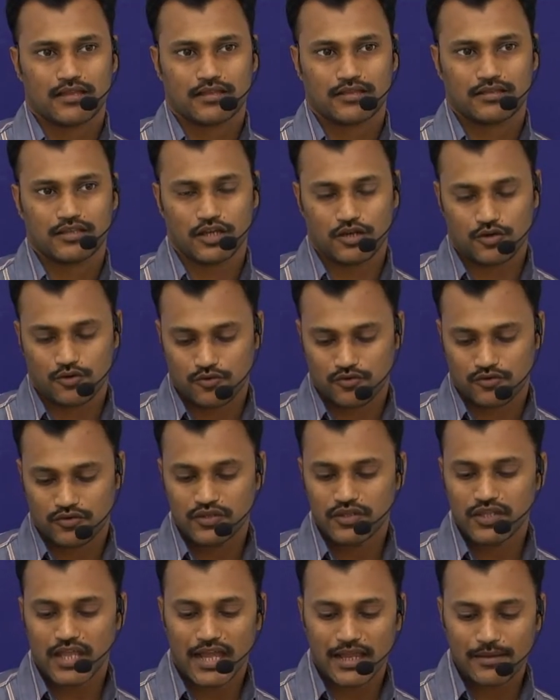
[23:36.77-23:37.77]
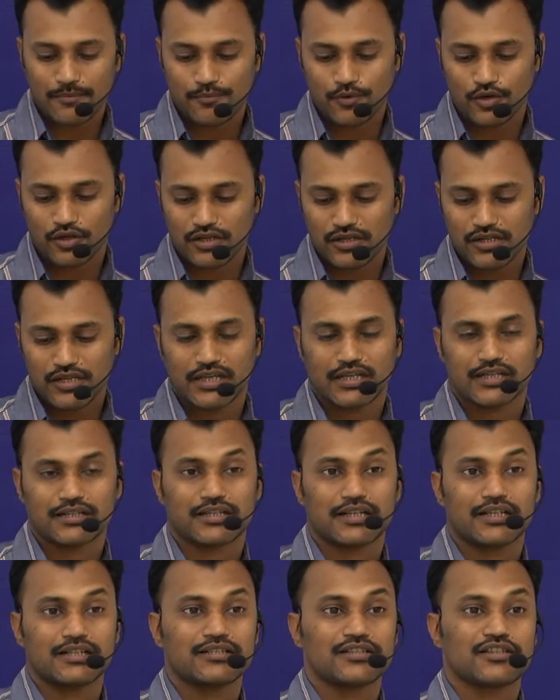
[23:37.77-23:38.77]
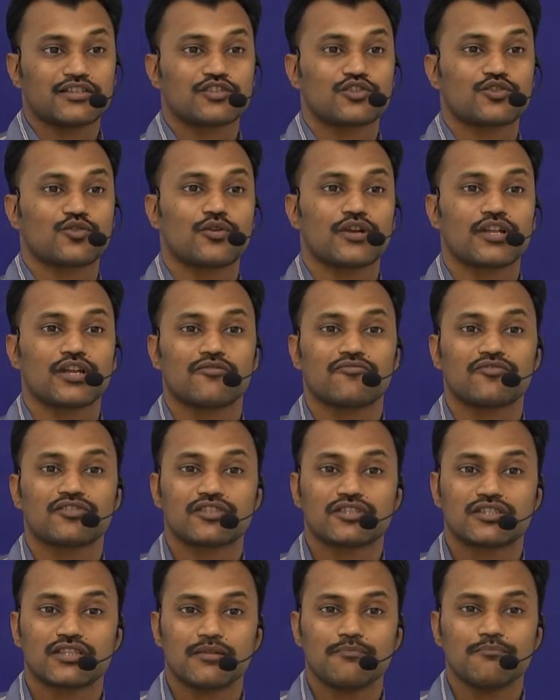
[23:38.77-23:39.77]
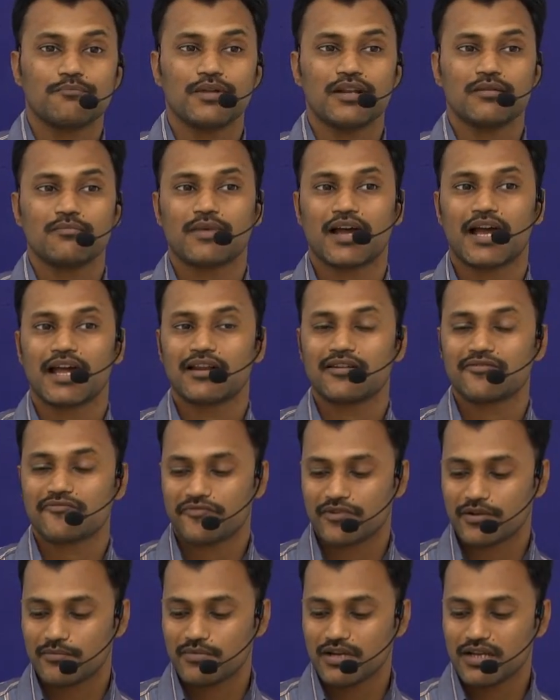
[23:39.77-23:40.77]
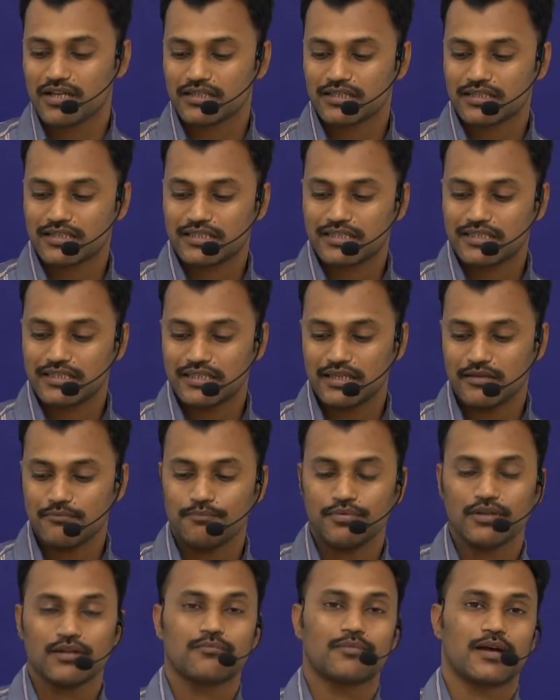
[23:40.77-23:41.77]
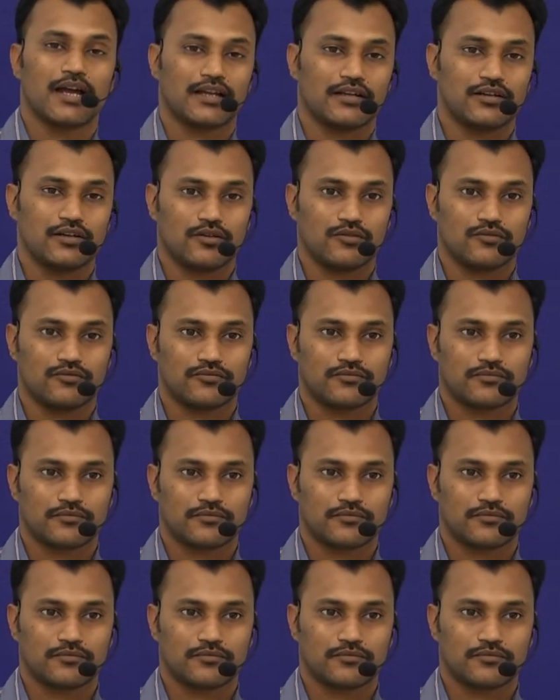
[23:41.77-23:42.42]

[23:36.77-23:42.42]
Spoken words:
Now, Naipaul here tells a story of a simple man from a simple background.